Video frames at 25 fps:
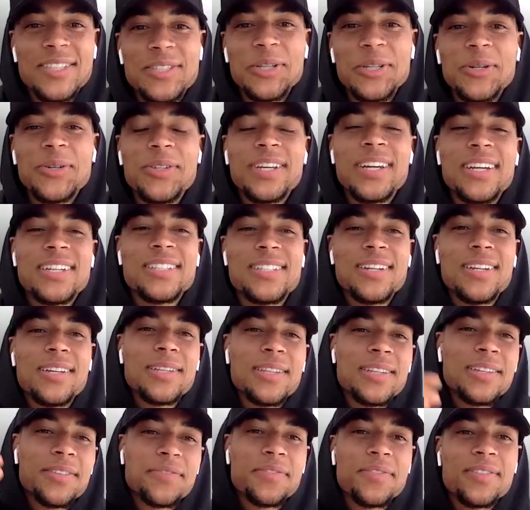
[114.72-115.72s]
So there's a
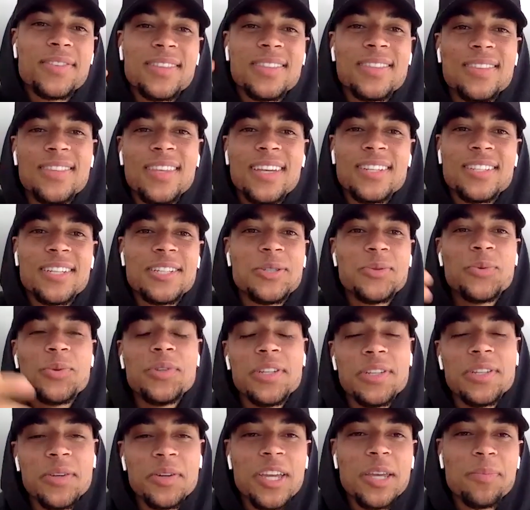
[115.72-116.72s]
lot of things that you will
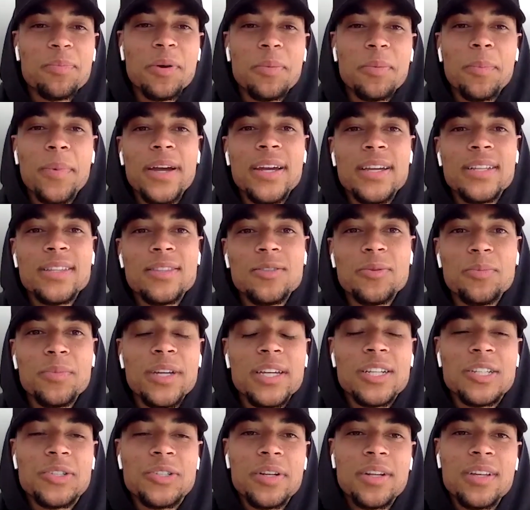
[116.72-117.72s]
need to keep in mind to
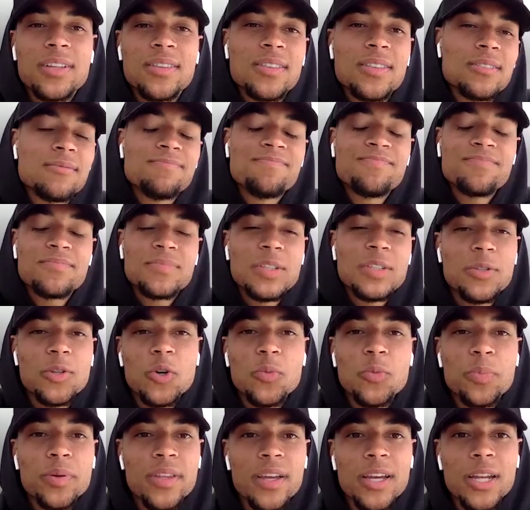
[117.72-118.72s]
make sure that you
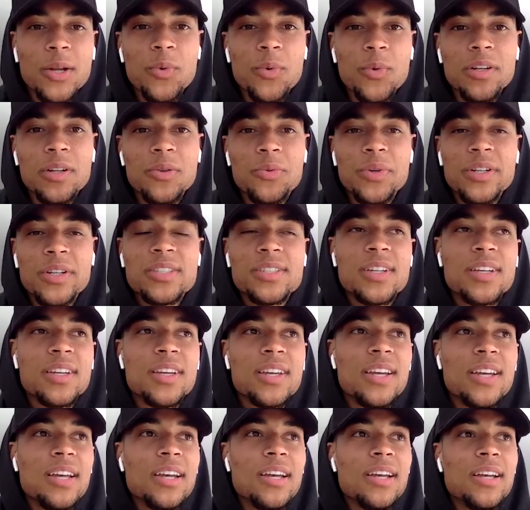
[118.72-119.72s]
don't put anyone at risk.
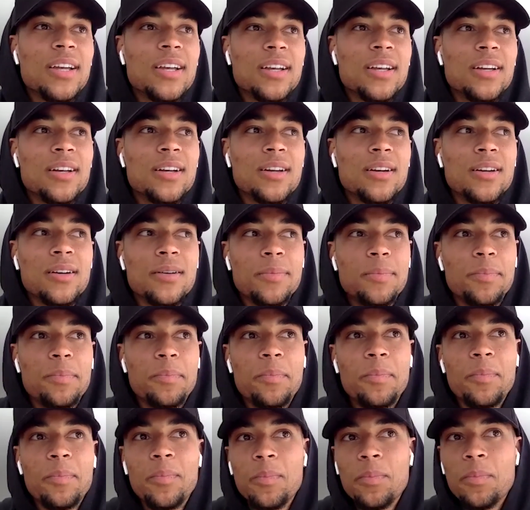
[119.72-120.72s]
Uh,
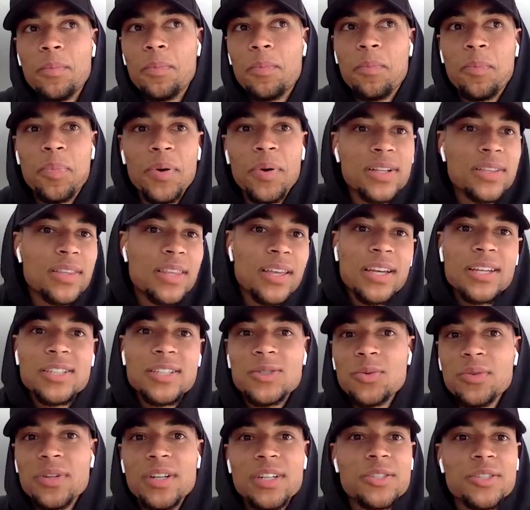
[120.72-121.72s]
but as
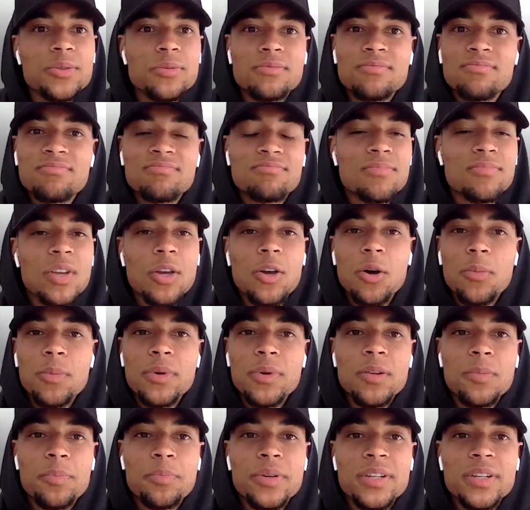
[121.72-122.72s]
soon as you come on the